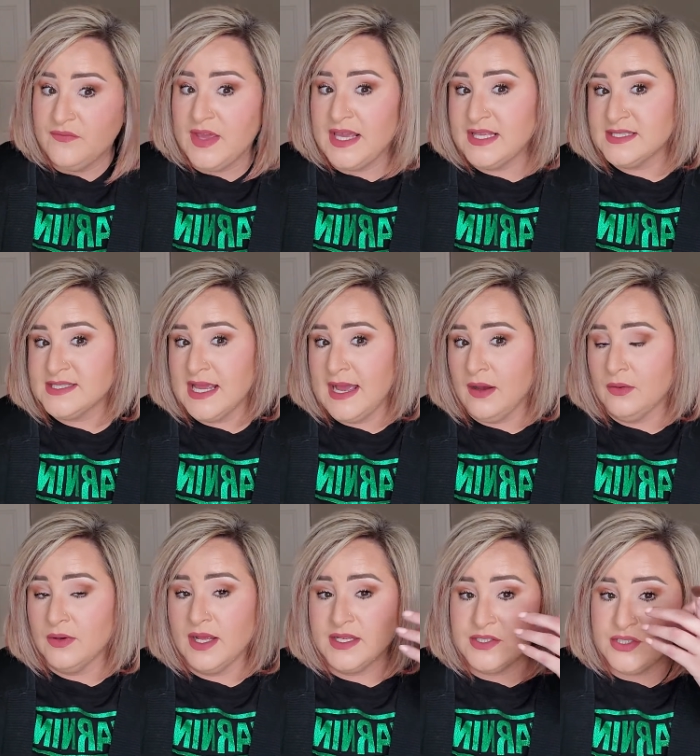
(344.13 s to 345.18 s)
fades out
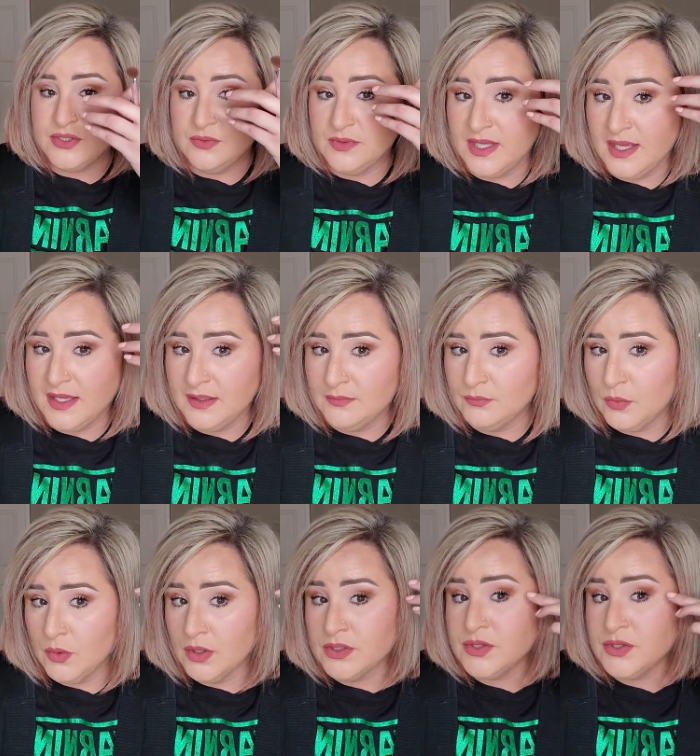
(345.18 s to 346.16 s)
as you get more